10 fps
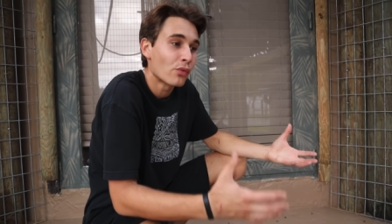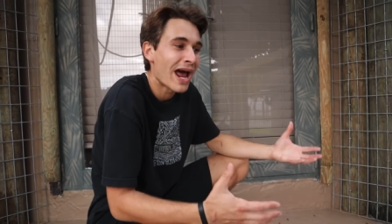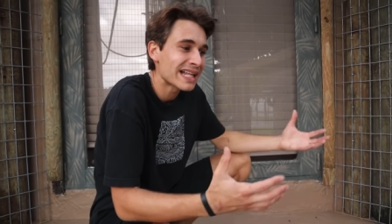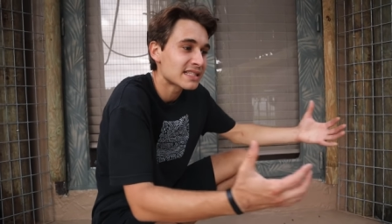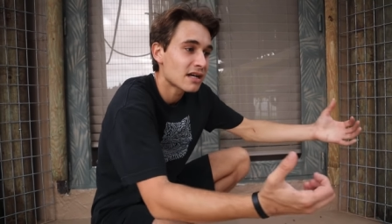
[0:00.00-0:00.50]

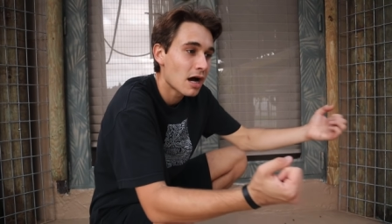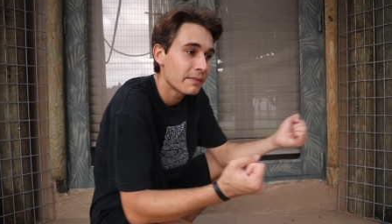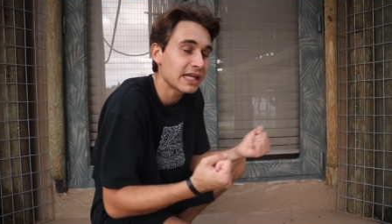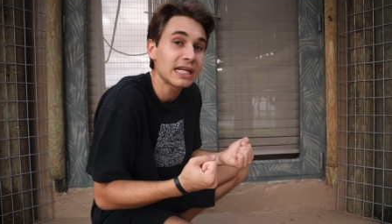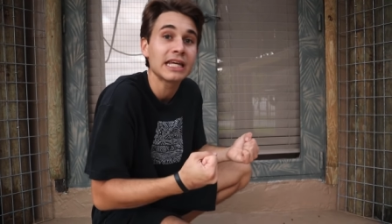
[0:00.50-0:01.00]
rats
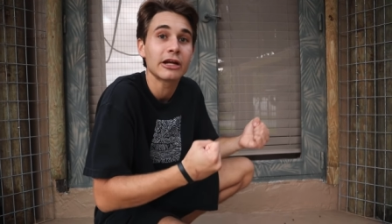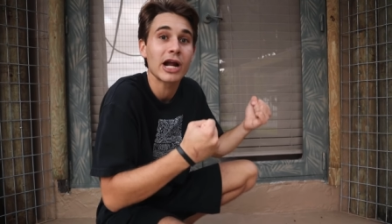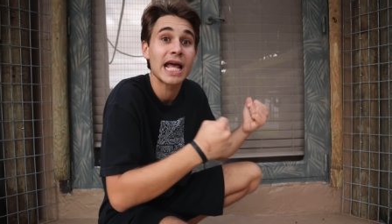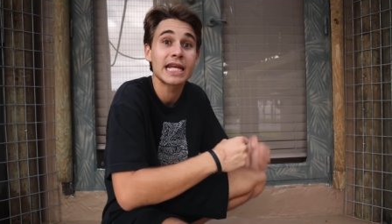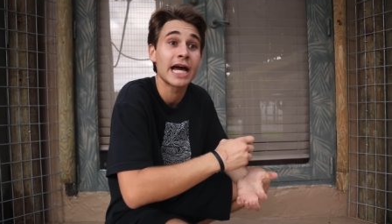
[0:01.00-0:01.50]
coming in
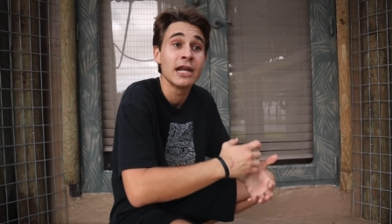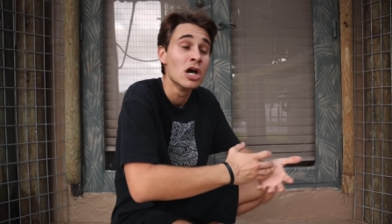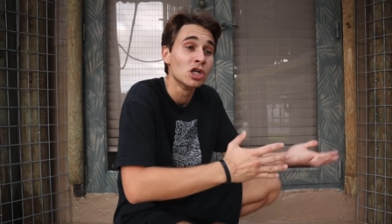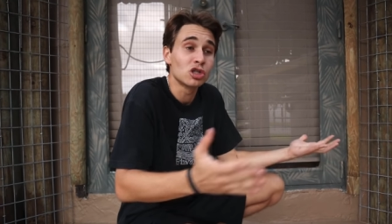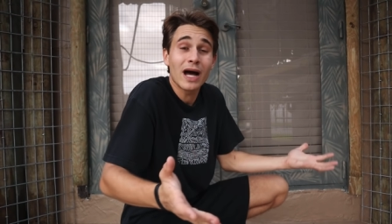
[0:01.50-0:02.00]
here at night.
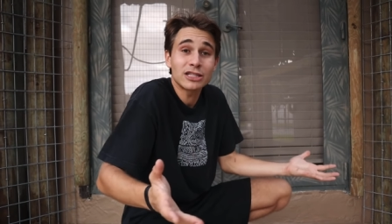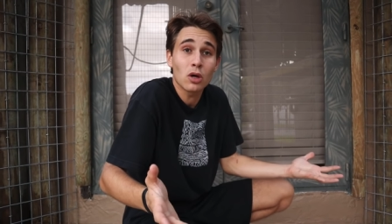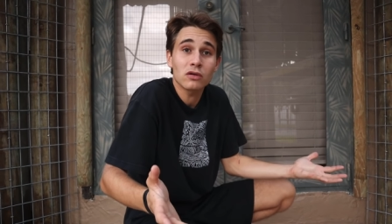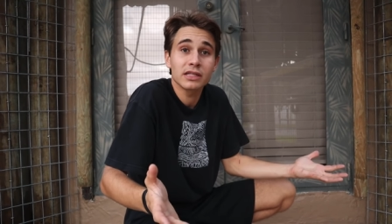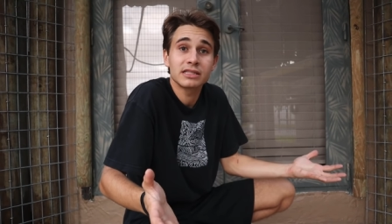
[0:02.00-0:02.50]
So I
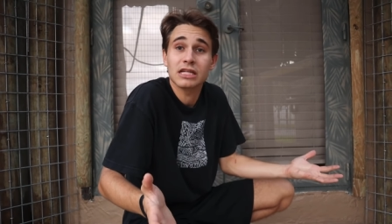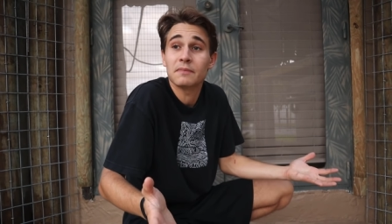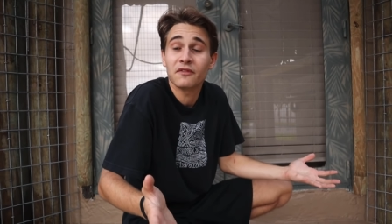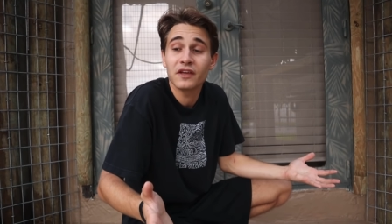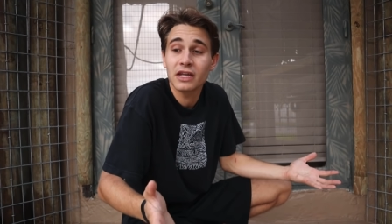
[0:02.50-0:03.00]
totally
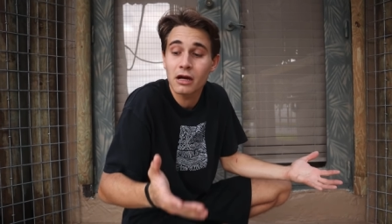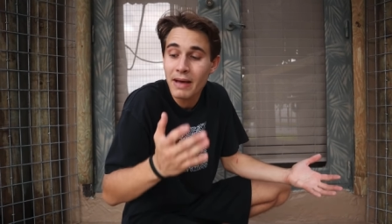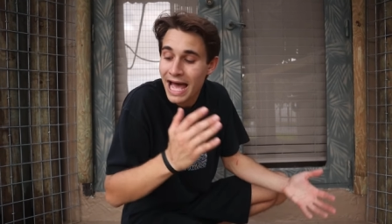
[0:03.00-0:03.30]
stopped feeding them